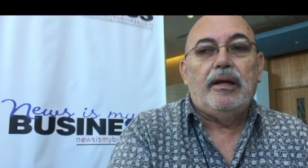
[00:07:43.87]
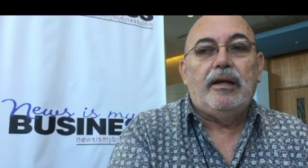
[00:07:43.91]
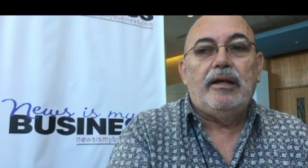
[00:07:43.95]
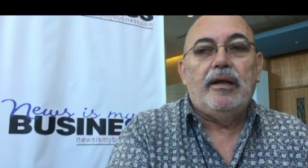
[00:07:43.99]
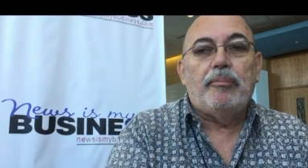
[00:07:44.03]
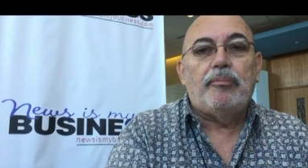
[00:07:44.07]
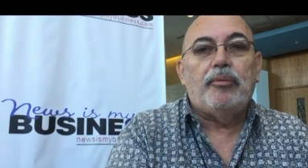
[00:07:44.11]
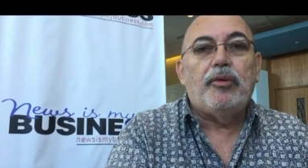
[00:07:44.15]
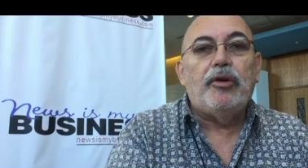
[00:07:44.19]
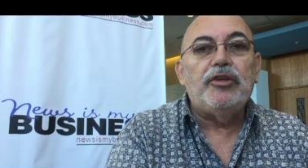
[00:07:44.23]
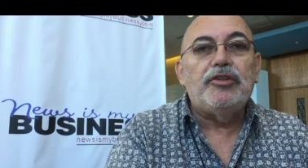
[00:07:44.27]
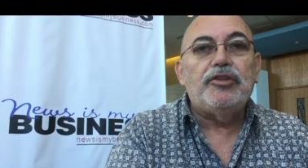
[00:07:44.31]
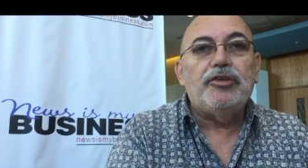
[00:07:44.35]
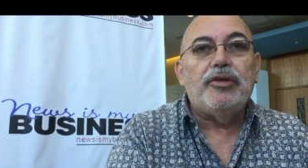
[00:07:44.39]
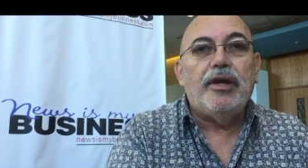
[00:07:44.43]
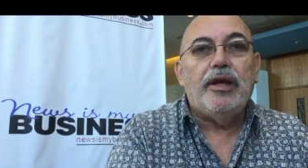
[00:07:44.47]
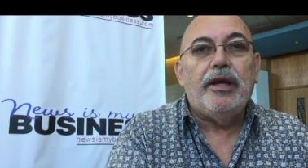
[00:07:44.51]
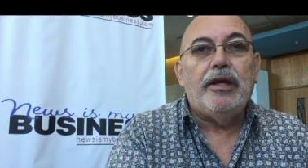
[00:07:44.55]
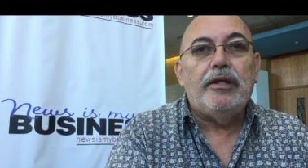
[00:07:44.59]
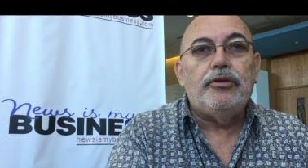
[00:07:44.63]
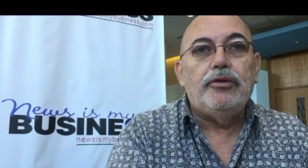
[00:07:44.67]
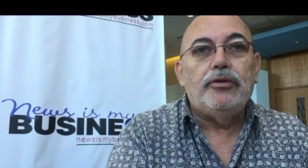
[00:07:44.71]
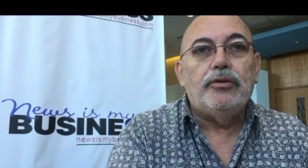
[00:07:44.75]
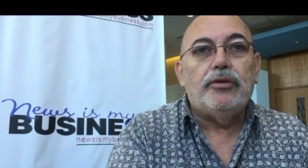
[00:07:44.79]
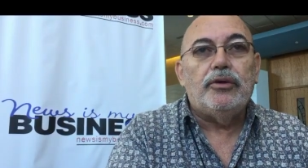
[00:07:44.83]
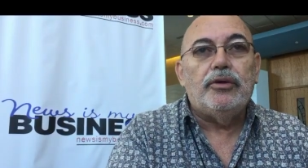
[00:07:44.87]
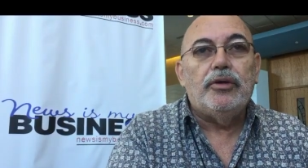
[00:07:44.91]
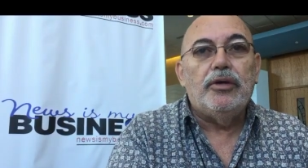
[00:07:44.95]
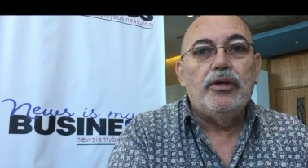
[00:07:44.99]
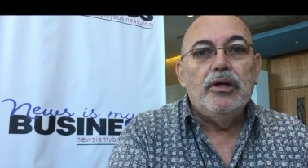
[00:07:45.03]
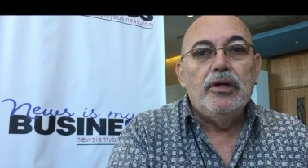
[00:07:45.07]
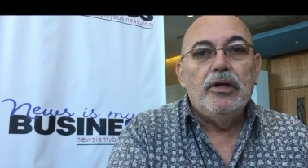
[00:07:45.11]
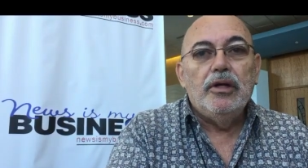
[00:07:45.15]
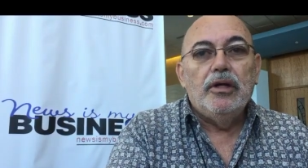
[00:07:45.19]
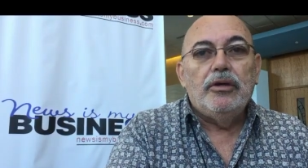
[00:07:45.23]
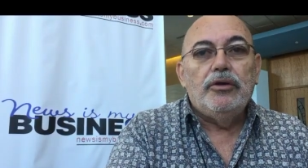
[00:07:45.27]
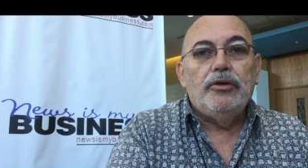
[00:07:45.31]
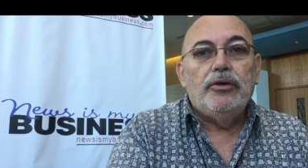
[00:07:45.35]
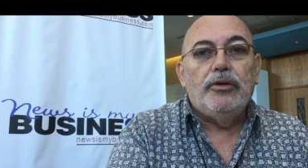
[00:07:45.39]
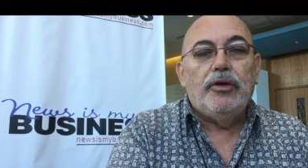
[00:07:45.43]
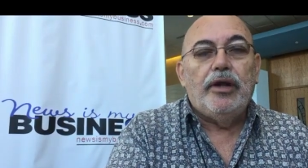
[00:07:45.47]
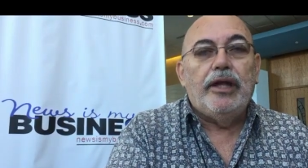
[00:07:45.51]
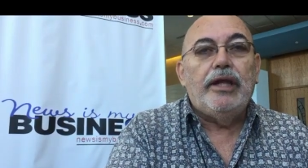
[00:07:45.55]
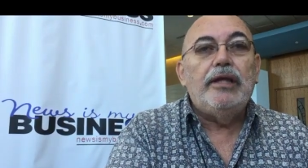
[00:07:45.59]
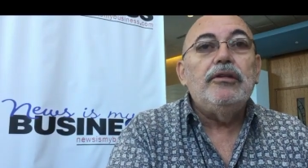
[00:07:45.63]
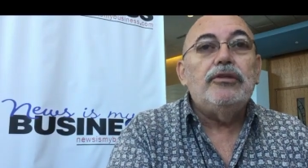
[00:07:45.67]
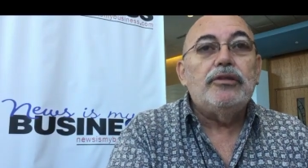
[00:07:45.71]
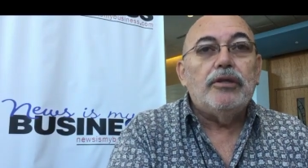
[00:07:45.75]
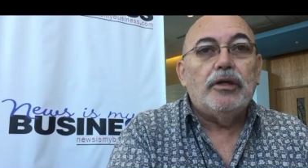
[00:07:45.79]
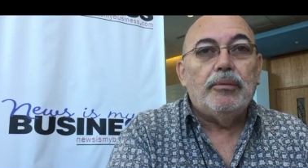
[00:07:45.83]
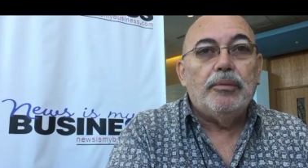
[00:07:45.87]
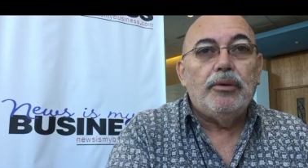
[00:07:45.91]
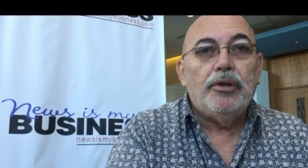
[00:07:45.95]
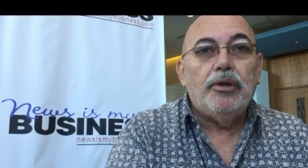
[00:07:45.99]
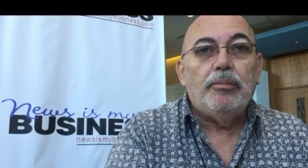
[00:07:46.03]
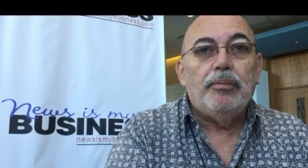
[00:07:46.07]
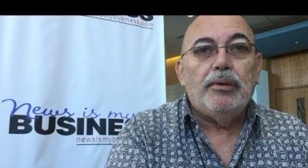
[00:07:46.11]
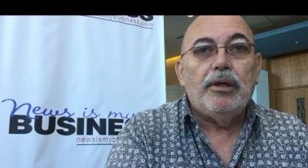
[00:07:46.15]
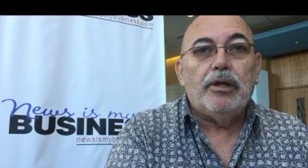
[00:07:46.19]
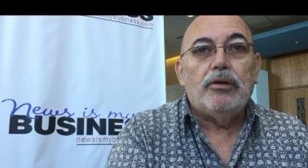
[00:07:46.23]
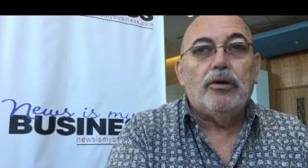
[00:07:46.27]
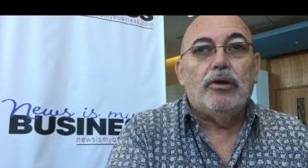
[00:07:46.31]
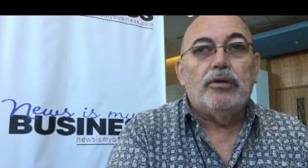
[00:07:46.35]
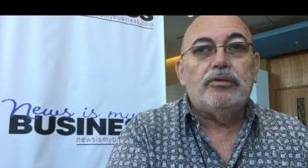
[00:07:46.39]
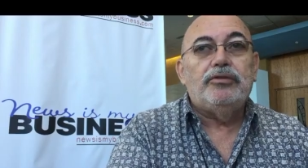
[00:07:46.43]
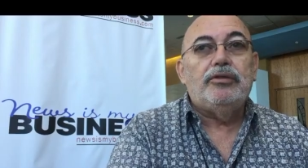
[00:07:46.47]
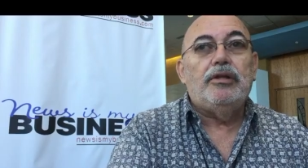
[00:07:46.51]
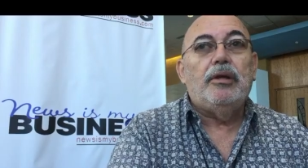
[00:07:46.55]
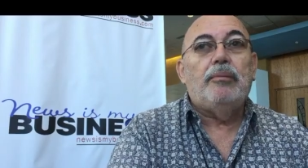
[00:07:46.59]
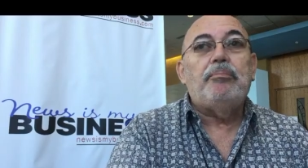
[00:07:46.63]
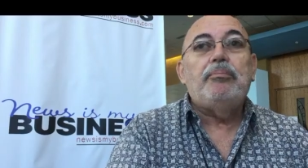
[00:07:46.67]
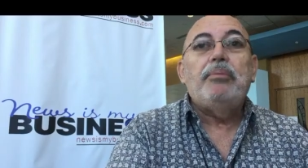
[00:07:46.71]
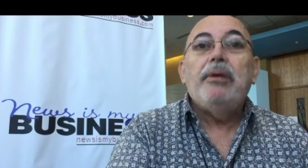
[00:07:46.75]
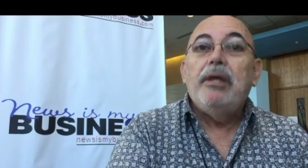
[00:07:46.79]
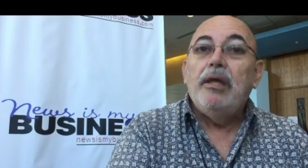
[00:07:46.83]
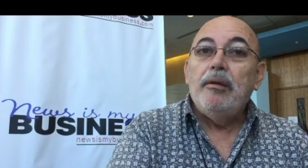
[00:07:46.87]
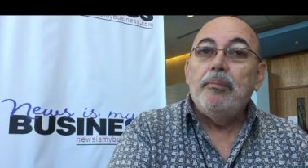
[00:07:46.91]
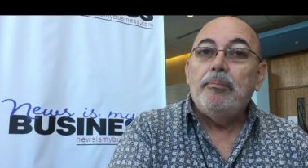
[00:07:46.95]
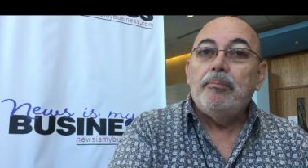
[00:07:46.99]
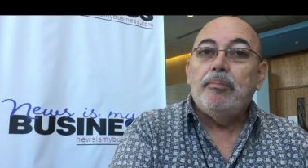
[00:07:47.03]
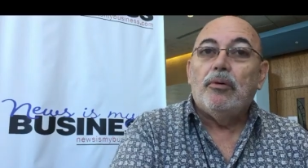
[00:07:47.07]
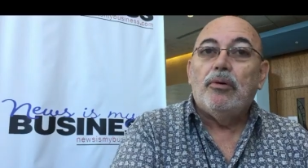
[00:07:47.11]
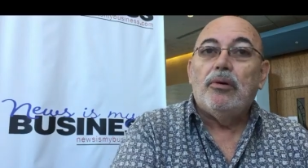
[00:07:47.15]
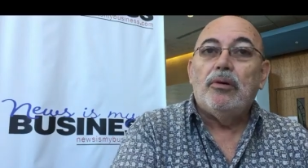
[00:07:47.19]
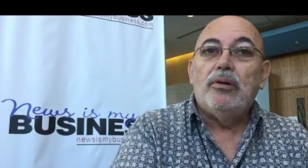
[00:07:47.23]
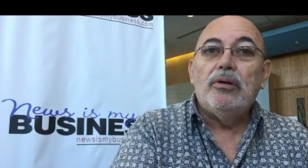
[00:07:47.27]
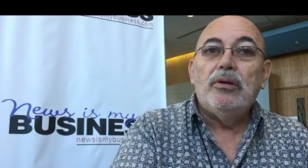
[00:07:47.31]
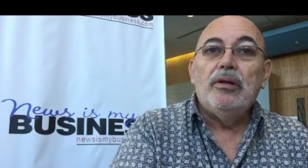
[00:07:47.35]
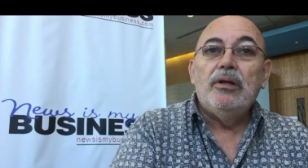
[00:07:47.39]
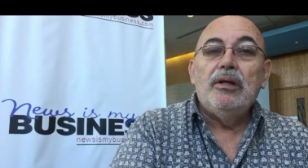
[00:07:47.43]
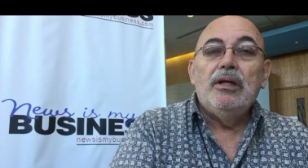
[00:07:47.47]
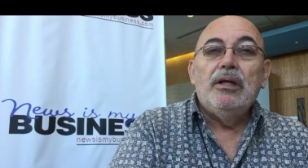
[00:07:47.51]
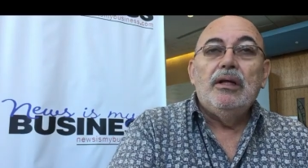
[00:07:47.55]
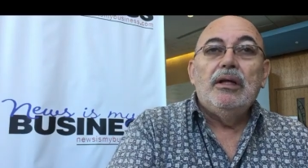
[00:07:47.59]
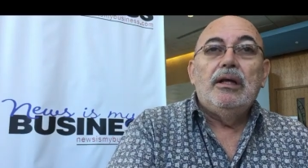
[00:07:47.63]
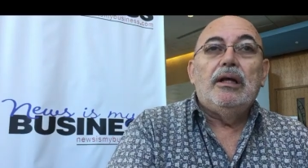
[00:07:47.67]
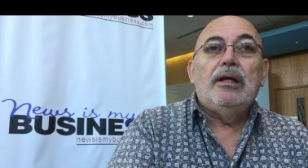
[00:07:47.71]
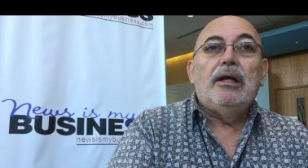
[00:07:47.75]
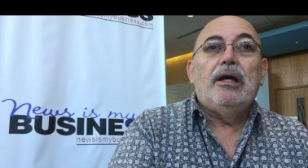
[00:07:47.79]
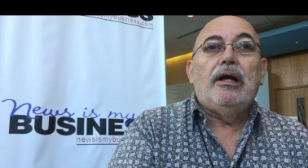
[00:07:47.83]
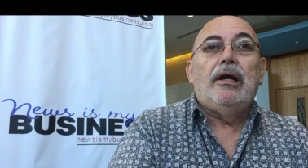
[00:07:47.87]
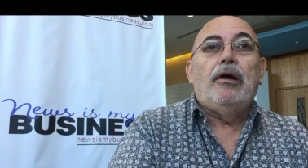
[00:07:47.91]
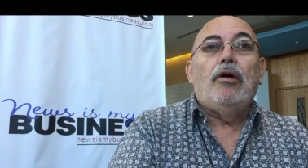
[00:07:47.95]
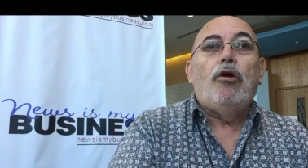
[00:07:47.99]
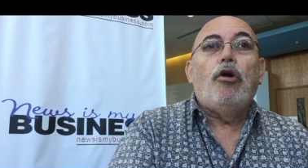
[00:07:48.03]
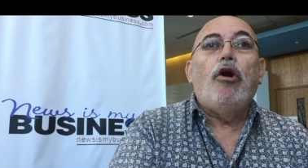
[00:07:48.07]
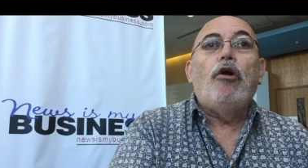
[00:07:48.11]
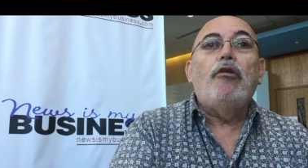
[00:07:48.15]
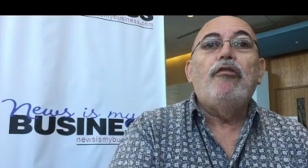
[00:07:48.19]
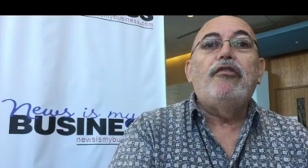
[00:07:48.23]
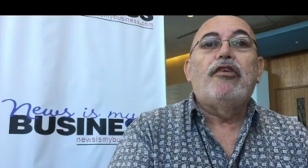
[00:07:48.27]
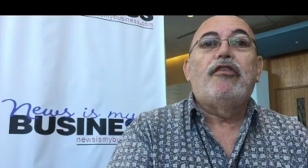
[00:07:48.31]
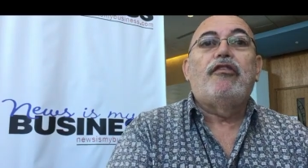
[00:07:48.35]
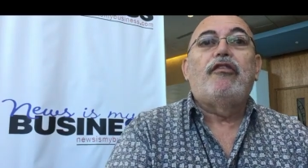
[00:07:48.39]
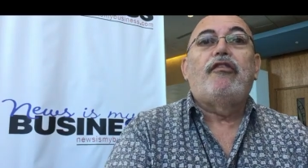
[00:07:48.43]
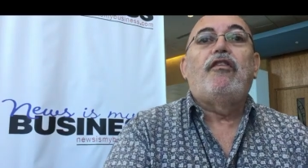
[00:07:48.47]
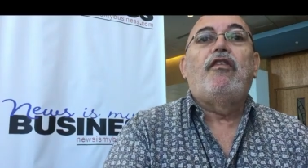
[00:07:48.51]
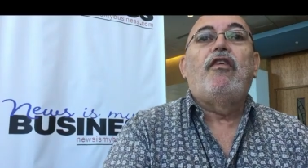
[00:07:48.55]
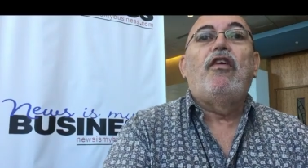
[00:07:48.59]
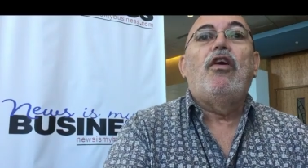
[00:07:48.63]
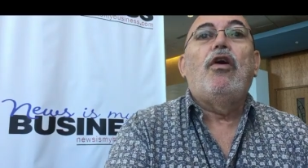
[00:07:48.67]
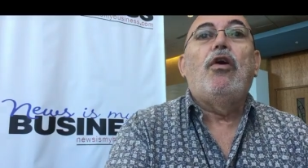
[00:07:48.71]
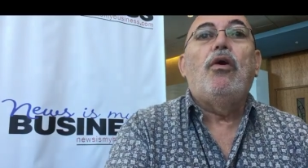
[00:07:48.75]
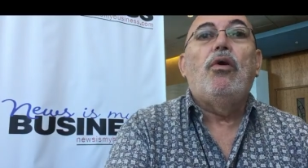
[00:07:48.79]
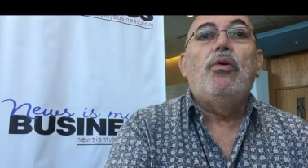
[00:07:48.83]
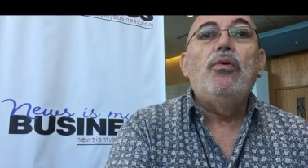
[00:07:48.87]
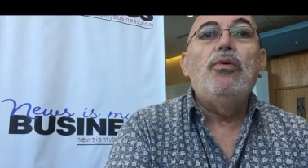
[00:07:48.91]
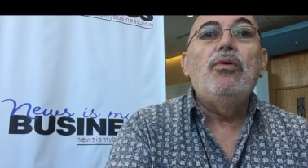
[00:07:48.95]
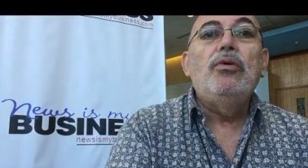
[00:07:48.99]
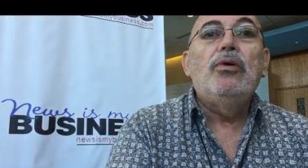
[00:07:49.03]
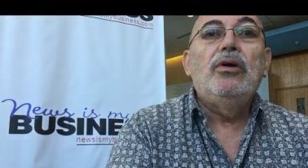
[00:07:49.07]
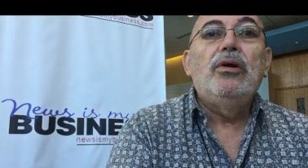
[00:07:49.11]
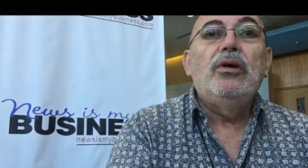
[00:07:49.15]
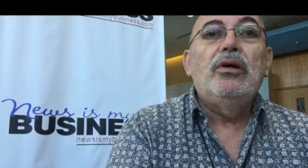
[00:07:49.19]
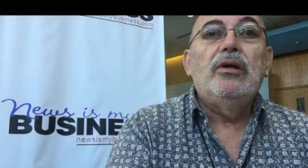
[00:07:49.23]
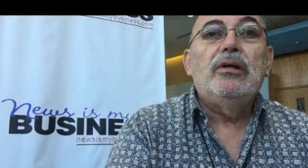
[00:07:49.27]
I appreciate your your interview because the people uh, overflow